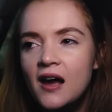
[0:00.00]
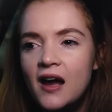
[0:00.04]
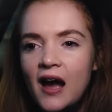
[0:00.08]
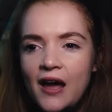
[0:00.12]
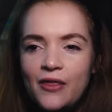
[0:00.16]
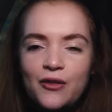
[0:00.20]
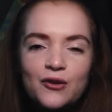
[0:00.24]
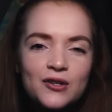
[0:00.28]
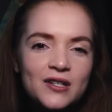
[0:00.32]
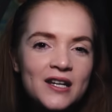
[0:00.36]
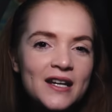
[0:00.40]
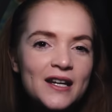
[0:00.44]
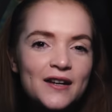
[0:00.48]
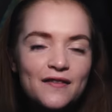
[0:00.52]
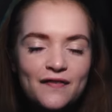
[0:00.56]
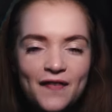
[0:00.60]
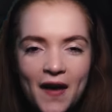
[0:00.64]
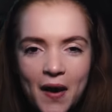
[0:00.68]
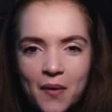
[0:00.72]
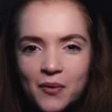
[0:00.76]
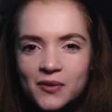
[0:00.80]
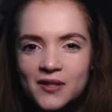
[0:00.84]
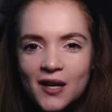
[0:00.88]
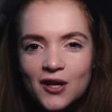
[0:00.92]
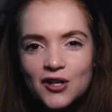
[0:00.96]
I thought Tina
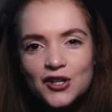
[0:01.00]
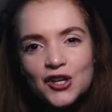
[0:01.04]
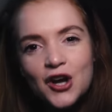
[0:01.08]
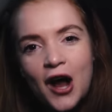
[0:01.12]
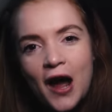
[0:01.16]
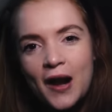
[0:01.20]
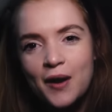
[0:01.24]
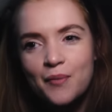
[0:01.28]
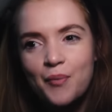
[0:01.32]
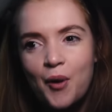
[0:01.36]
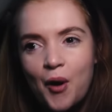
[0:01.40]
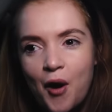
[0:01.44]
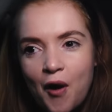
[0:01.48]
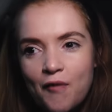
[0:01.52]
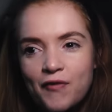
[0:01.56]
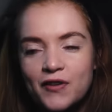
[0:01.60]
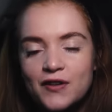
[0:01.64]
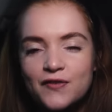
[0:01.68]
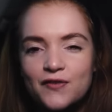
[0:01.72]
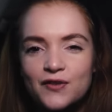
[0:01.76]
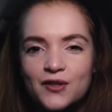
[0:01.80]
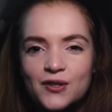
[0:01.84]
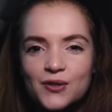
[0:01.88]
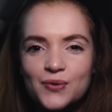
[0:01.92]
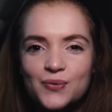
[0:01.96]
Fey was actually kind of perfect
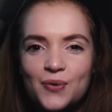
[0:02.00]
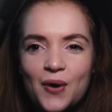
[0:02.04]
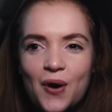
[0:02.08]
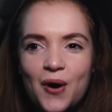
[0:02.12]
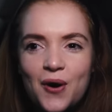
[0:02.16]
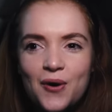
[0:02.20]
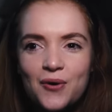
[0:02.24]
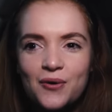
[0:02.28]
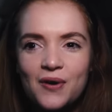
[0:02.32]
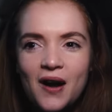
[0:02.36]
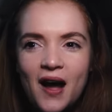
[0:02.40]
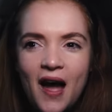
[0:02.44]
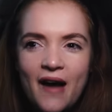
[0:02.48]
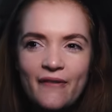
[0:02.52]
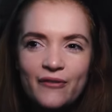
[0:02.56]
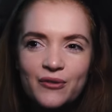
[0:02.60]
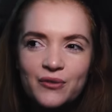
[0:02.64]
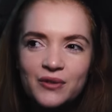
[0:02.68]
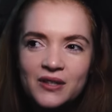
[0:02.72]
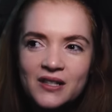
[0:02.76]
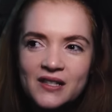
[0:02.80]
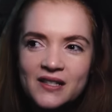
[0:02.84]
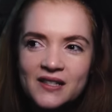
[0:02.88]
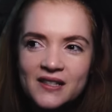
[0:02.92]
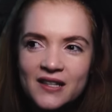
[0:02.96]
for this role. I haven't
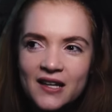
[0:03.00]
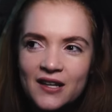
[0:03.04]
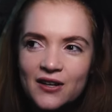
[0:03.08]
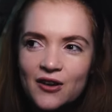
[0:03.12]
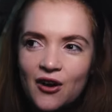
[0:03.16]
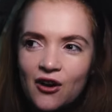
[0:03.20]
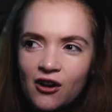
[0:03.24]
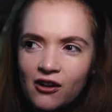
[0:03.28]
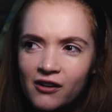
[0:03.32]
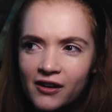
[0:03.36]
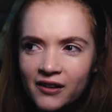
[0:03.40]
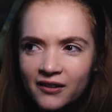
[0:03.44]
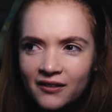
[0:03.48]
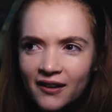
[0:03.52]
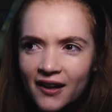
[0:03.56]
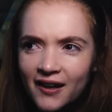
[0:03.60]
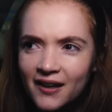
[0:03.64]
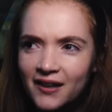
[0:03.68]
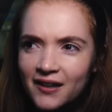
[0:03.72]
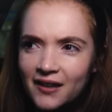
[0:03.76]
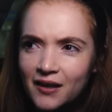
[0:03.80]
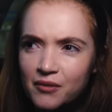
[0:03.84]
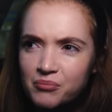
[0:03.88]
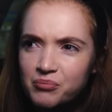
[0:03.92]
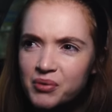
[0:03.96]
really seen her in
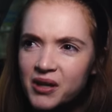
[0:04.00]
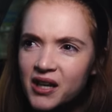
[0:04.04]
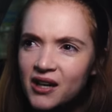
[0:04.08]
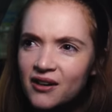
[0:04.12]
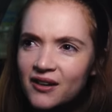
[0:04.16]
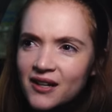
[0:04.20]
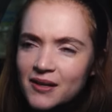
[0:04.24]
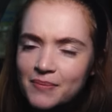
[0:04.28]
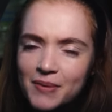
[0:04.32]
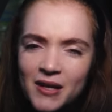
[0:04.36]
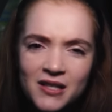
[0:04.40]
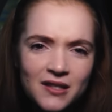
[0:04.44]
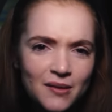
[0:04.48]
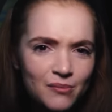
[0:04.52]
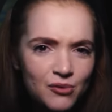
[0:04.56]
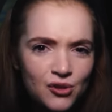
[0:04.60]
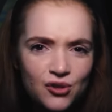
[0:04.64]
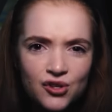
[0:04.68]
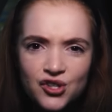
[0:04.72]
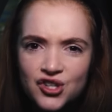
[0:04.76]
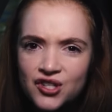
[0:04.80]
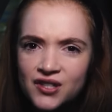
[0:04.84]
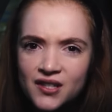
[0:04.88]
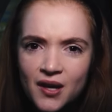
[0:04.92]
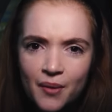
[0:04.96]
like a period piece. I'm
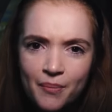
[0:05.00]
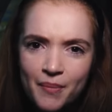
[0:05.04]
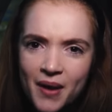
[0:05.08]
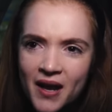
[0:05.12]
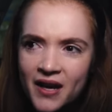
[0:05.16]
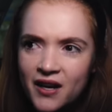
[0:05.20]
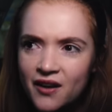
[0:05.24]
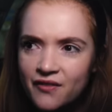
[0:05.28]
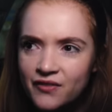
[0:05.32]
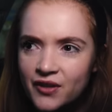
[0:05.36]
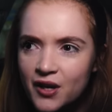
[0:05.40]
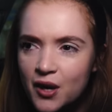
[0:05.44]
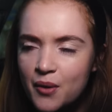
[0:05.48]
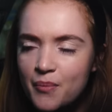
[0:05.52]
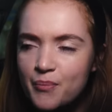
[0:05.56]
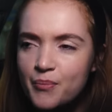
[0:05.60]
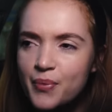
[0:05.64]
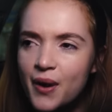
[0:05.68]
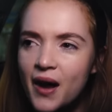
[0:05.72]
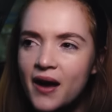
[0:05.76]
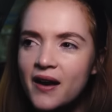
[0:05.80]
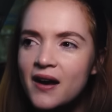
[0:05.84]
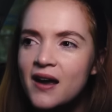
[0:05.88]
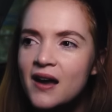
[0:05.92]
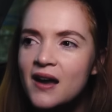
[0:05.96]
sure she's done many of them,
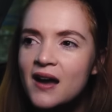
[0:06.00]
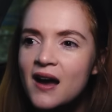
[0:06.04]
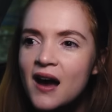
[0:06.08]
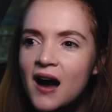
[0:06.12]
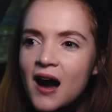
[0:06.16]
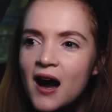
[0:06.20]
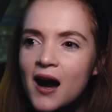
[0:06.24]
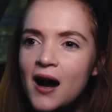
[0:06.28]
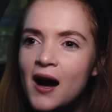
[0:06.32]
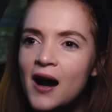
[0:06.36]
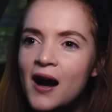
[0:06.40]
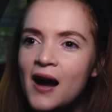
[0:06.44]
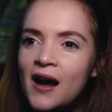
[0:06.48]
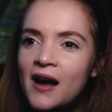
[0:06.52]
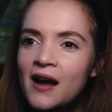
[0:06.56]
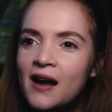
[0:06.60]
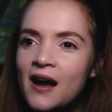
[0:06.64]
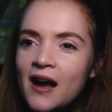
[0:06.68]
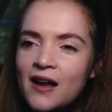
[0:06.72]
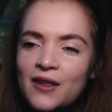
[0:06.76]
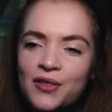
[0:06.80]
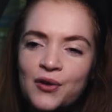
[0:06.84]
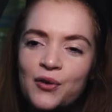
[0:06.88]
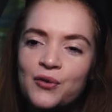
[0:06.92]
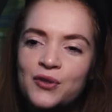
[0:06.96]
but
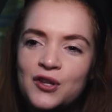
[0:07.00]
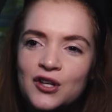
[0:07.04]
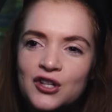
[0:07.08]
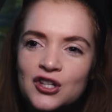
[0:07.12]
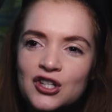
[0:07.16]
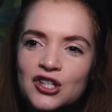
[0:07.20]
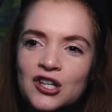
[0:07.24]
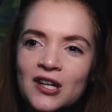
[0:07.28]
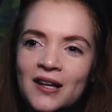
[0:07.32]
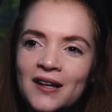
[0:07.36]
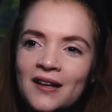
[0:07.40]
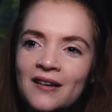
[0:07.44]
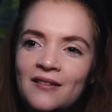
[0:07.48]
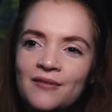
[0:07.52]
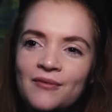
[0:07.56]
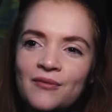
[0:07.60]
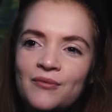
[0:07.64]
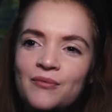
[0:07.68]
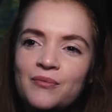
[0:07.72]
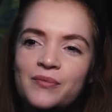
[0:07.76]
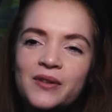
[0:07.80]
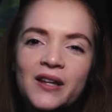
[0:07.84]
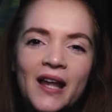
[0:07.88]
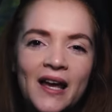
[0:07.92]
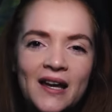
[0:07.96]
I thought that she
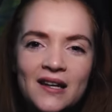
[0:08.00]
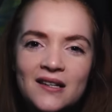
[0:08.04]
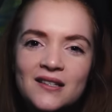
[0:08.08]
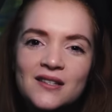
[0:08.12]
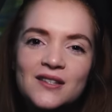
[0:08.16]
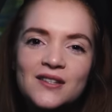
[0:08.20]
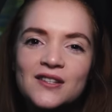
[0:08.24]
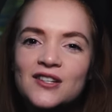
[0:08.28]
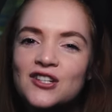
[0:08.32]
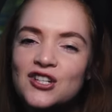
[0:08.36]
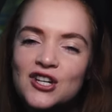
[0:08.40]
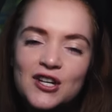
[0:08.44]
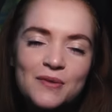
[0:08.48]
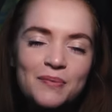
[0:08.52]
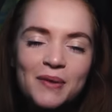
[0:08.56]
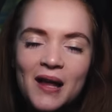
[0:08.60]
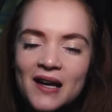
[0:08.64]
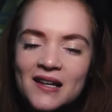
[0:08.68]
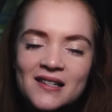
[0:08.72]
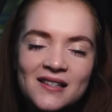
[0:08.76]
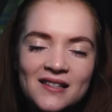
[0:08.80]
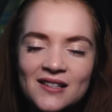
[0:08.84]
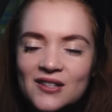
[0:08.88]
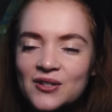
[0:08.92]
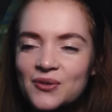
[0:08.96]
plays
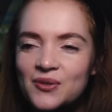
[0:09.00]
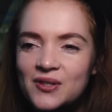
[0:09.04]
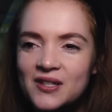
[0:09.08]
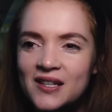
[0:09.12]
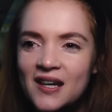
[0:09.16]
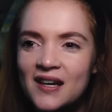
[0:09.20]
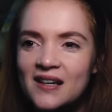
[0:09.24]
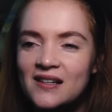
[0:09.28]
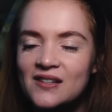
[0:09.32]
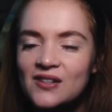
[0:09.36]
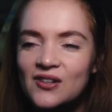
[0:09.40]
it to a T.